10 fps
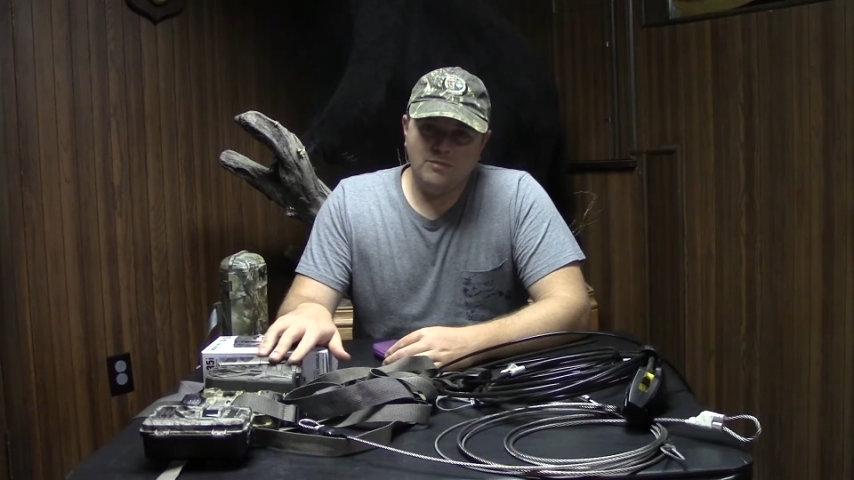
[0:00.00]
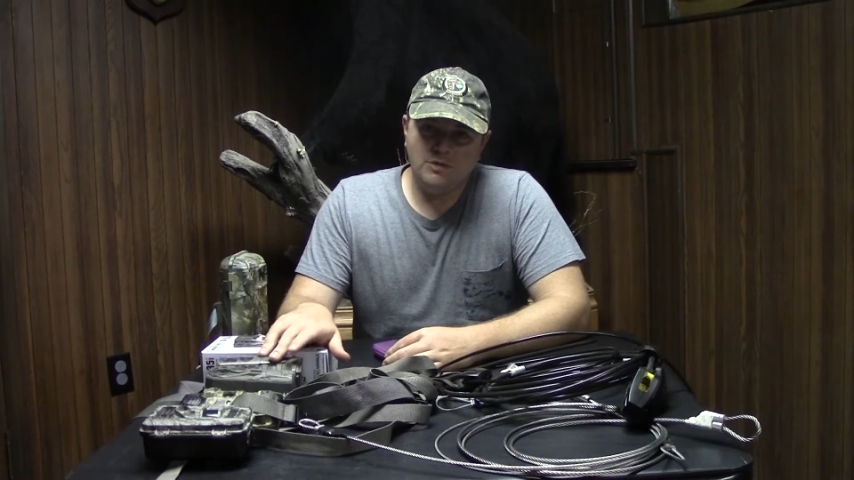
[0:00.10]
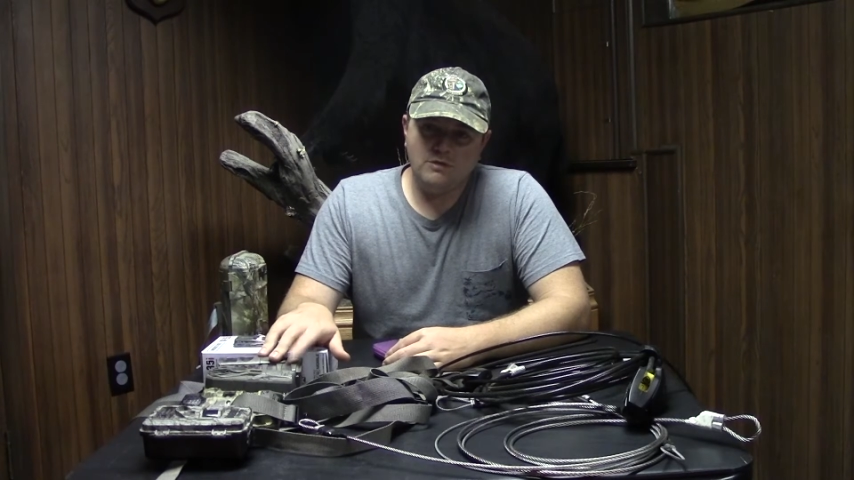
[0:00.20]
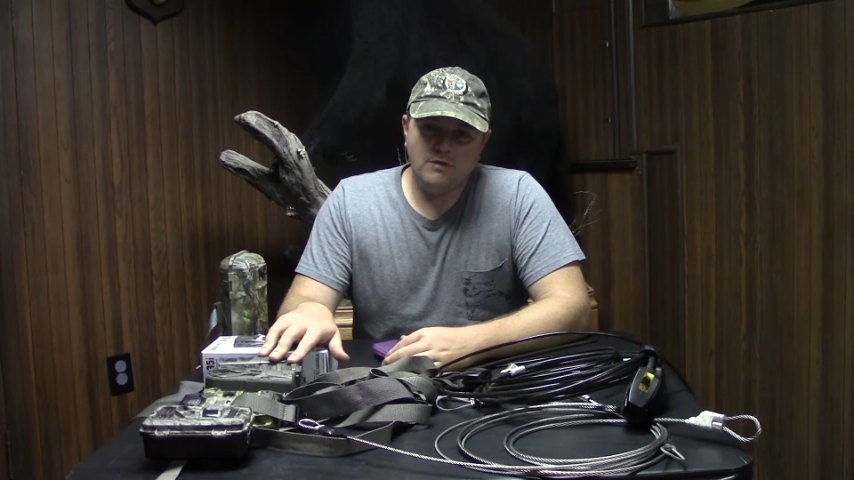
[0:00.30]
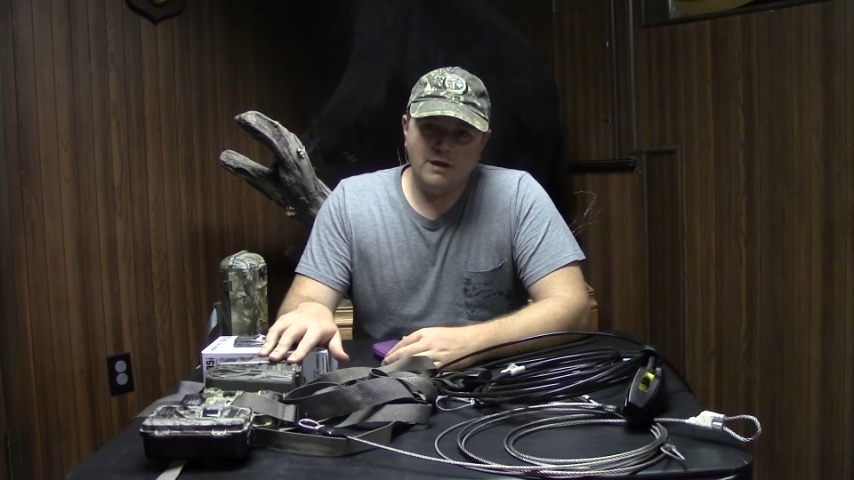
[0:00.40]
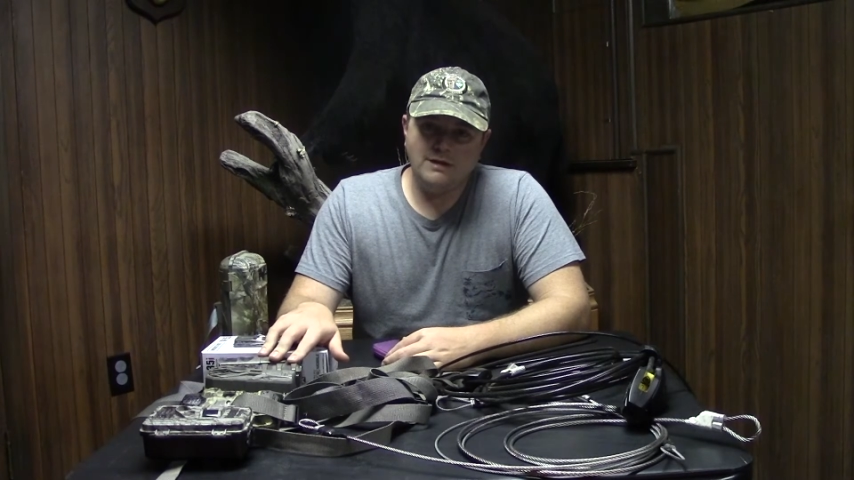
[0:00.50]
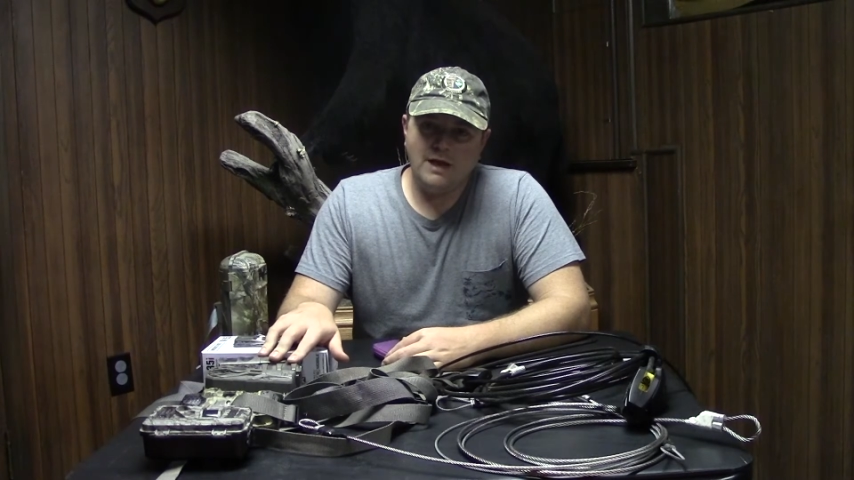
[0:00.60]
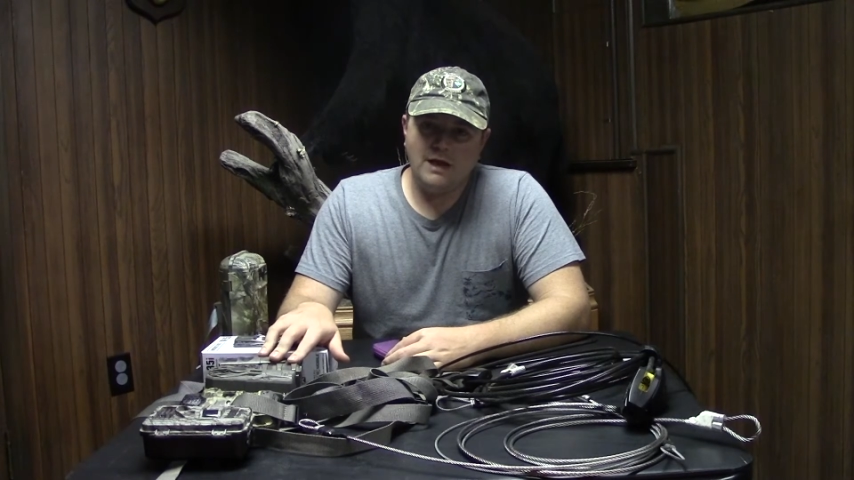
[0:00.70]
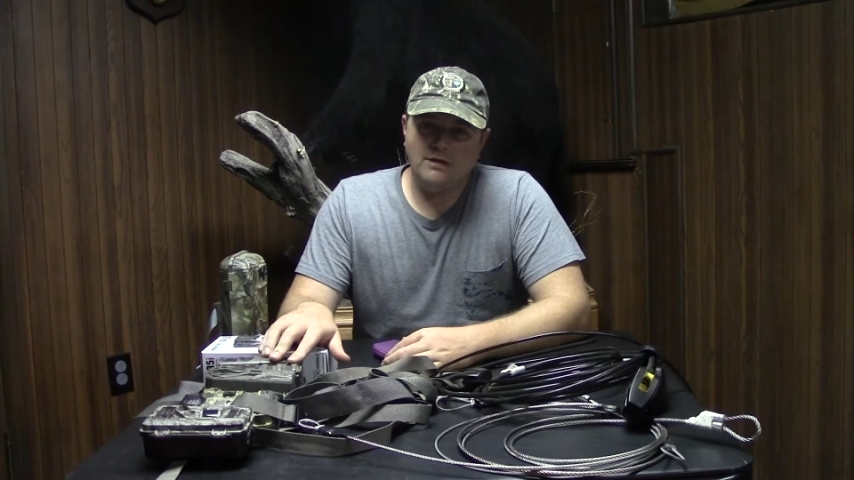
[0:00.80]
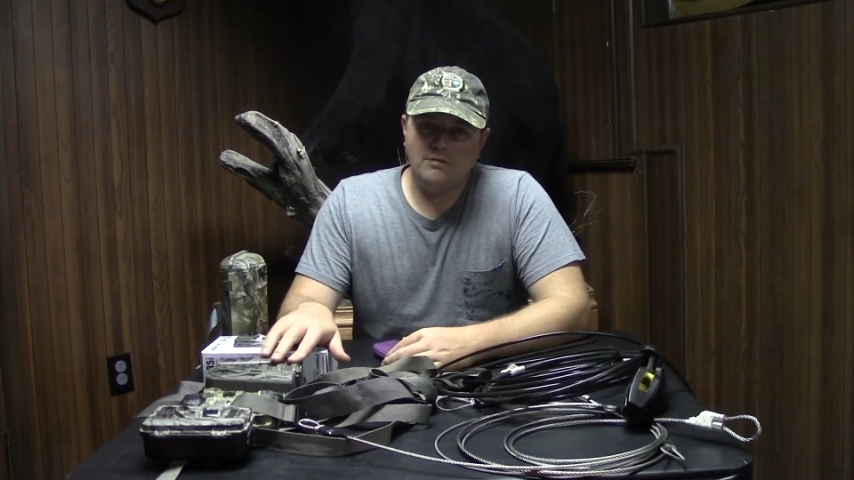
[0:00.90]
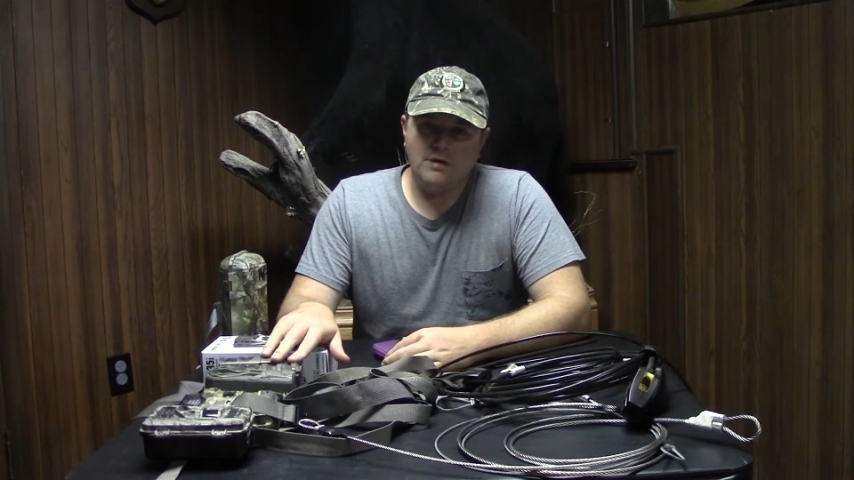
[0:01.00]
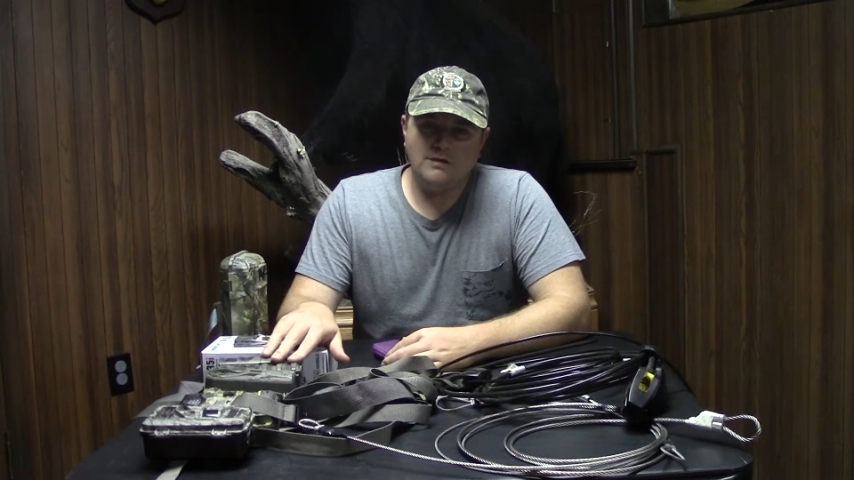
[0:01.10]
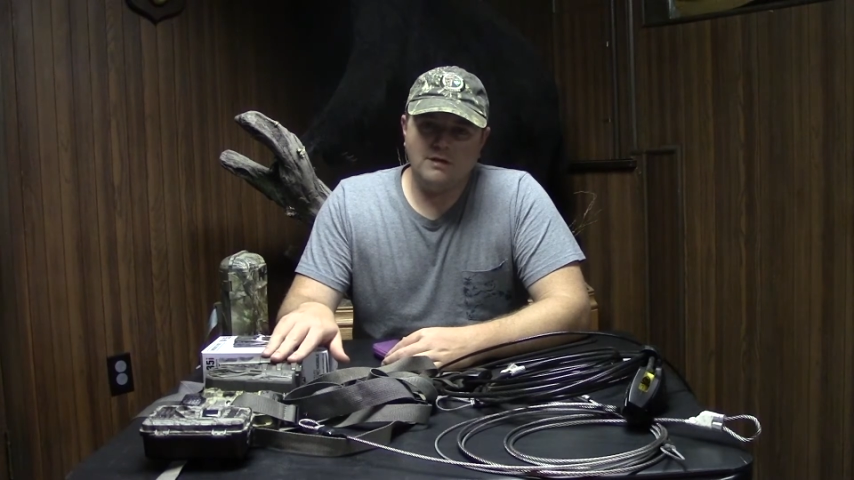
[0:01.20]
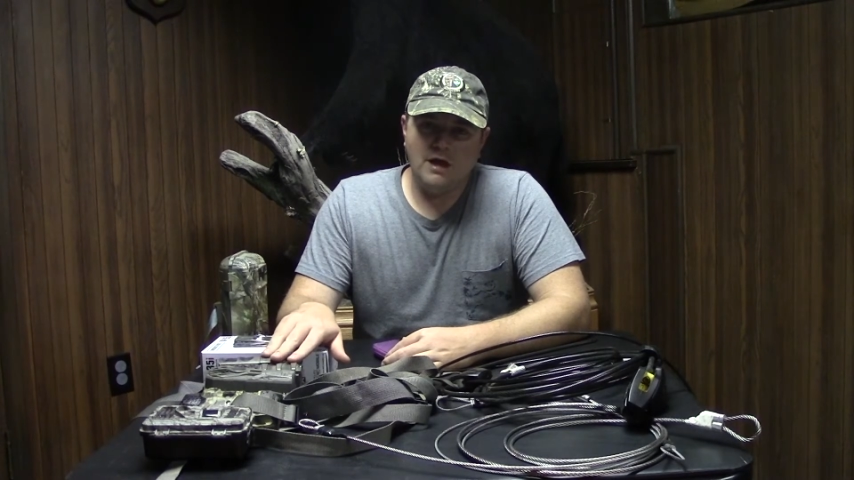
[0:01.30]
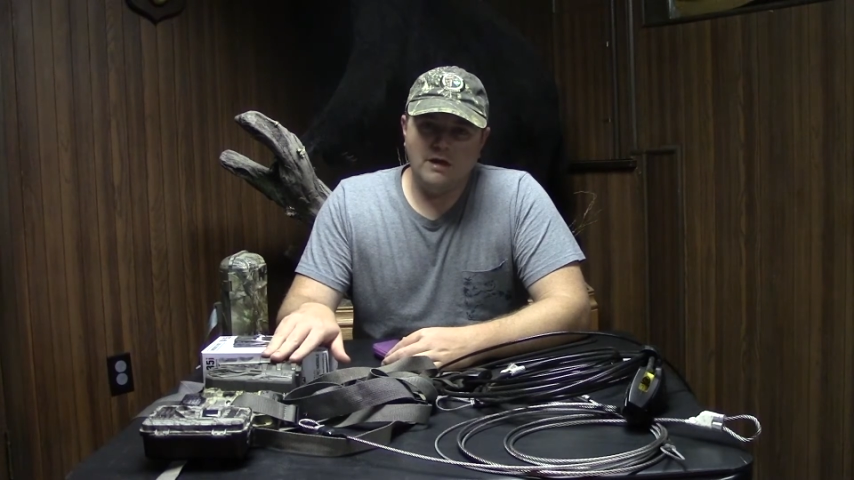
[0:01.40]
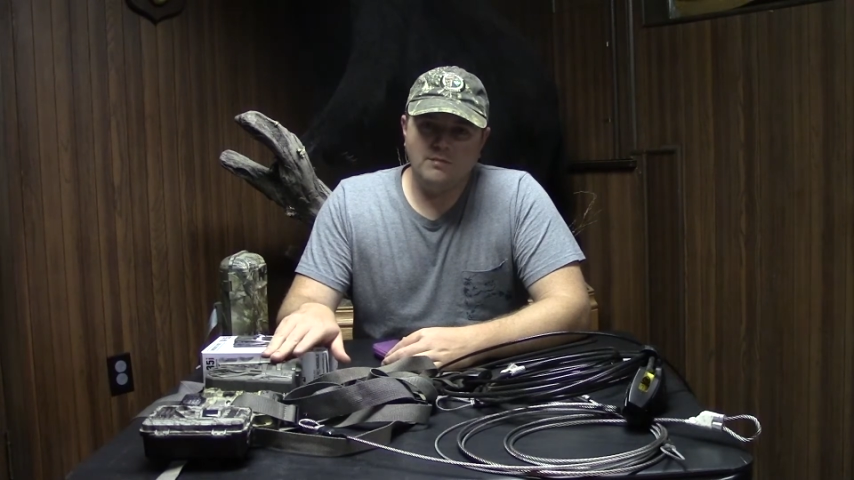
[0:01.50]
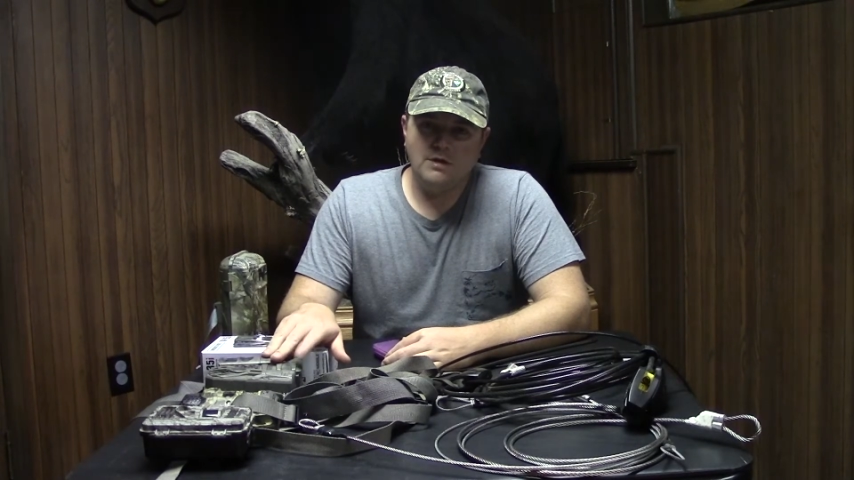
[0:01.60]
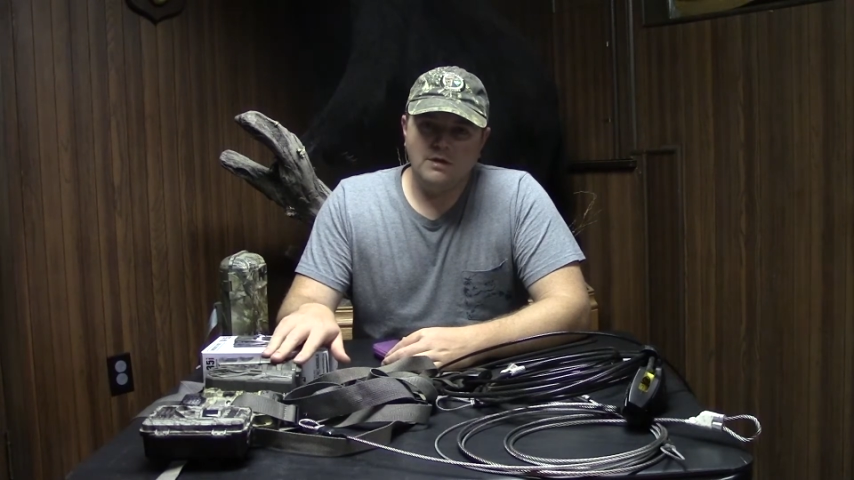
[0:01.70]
put the right date and the right time.